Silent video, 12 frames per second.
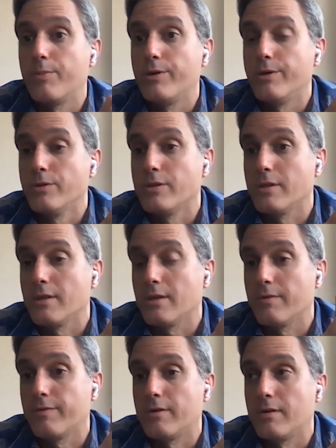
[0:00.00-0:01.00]

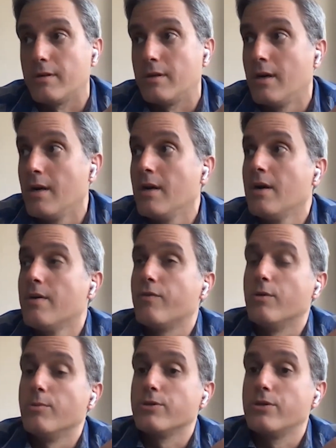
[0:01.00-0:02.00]
producing for
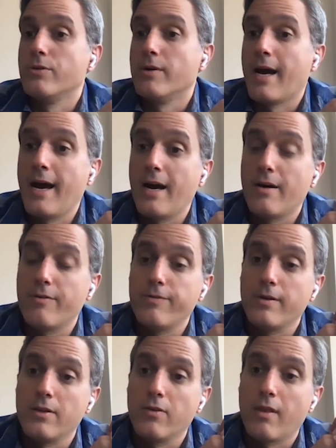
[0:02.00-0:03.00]
almost
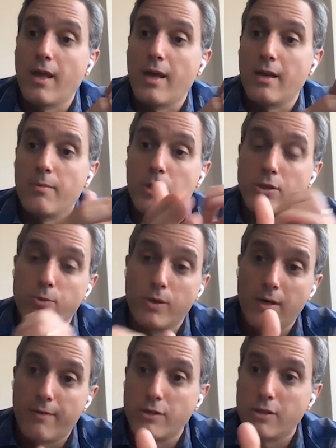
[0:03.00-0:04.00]
2.5, is that because we
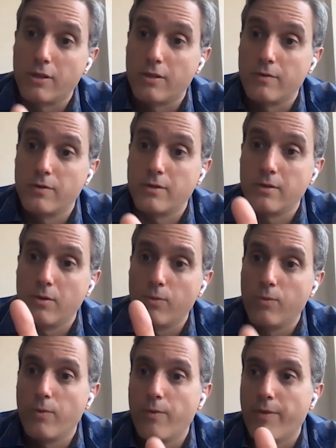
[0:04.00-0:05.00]
don't have reserves,
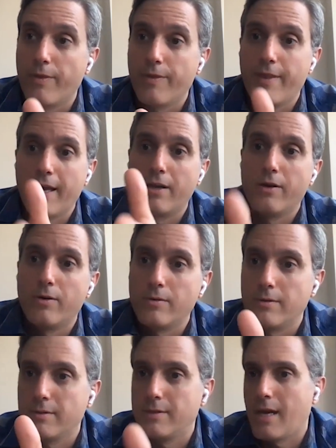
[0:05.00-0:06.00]
they
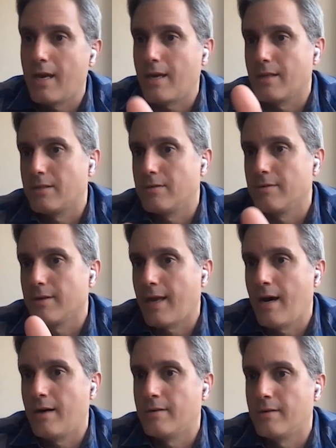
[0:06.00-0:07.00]
don't take into
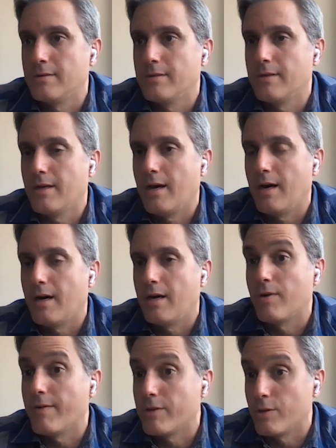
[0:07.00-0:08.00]
account
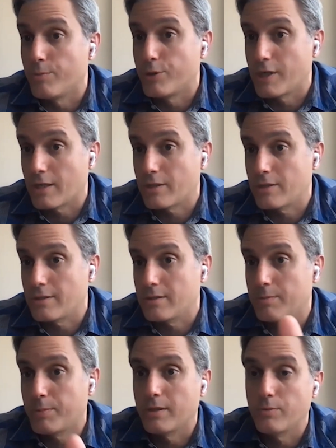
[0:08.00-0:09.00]
revenue
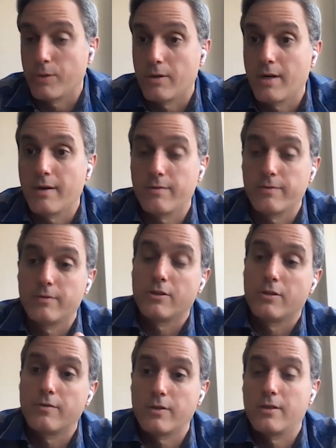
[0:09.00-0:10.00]
projections because we don't have
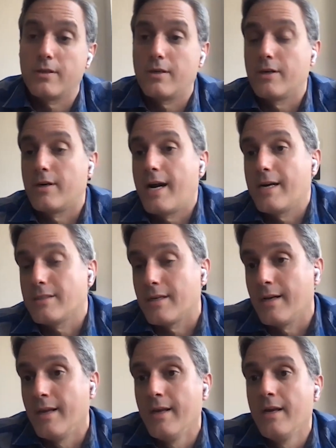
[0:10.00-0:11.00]
reserves on our
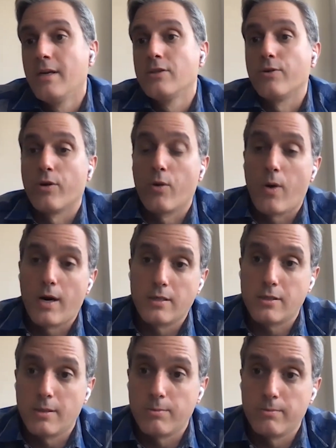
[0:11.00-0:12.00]
asset. It
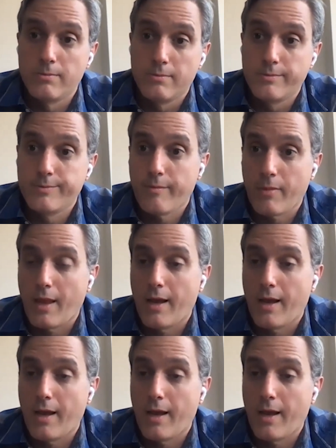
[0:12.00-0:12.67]
requires some